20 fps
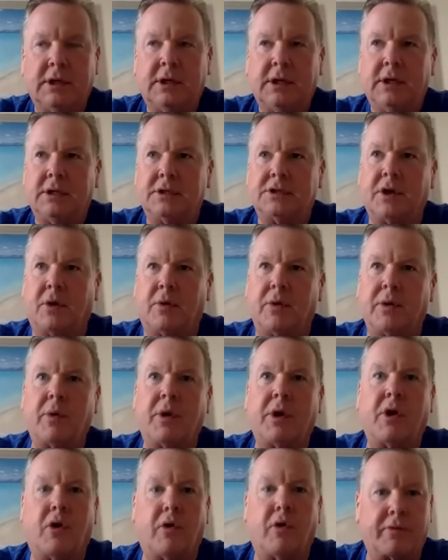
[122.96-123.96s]
So we
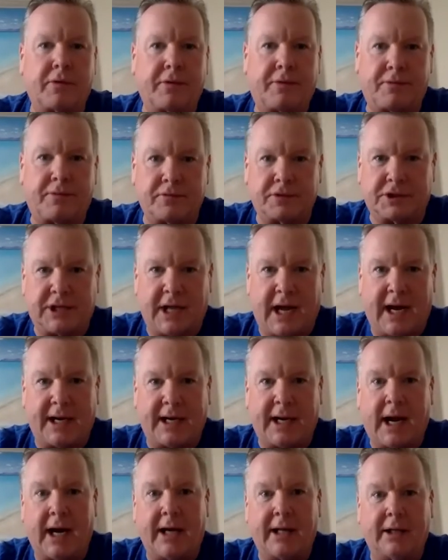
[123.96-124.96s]
went over through
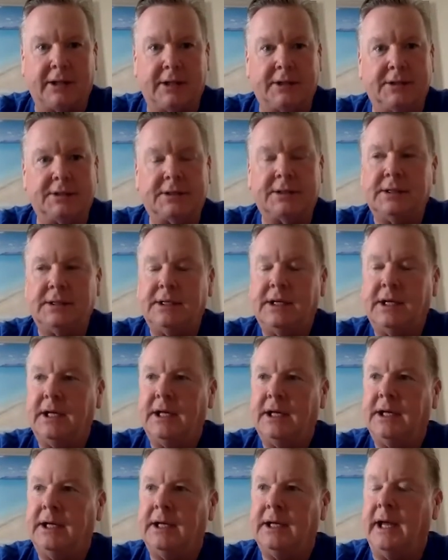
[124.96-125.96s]
Staten Island
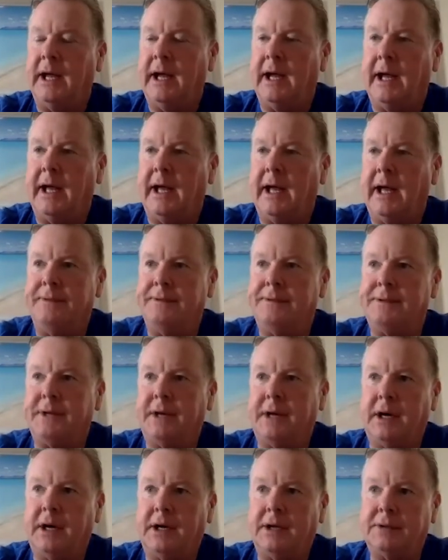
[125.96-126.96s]
and
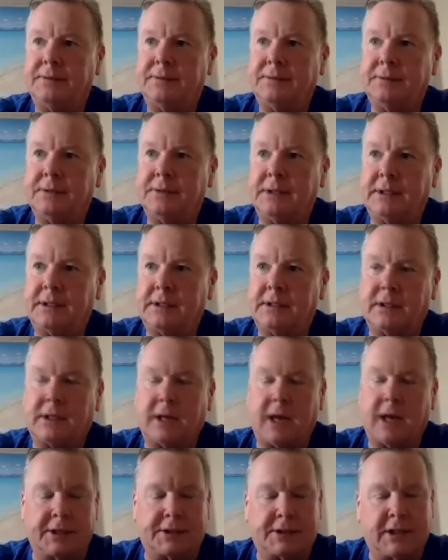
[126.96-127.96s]

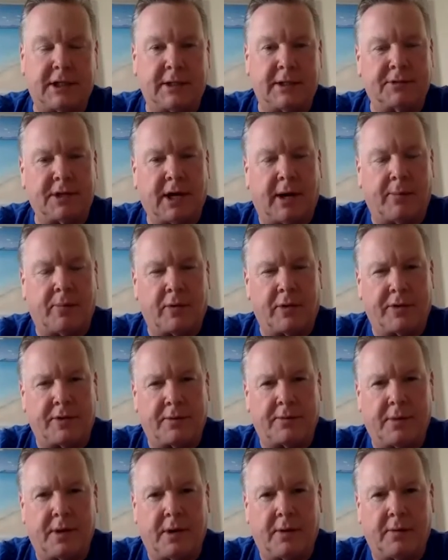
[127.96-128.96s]
kind of teamed up with
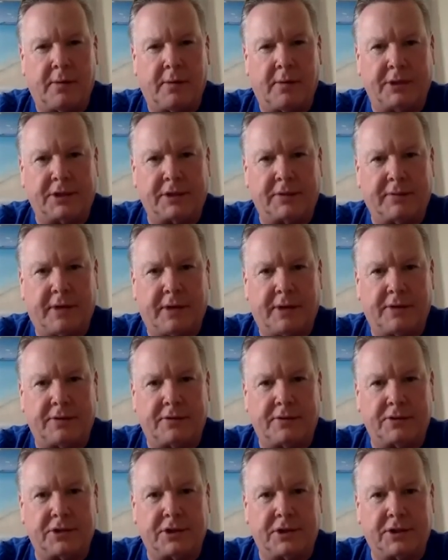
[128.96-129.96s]
a bunch of other
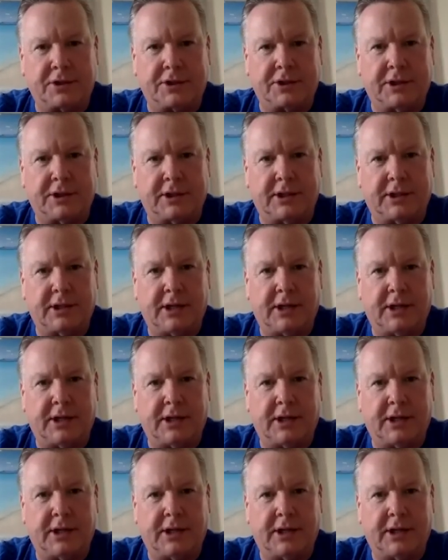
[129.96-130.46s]
New Jersey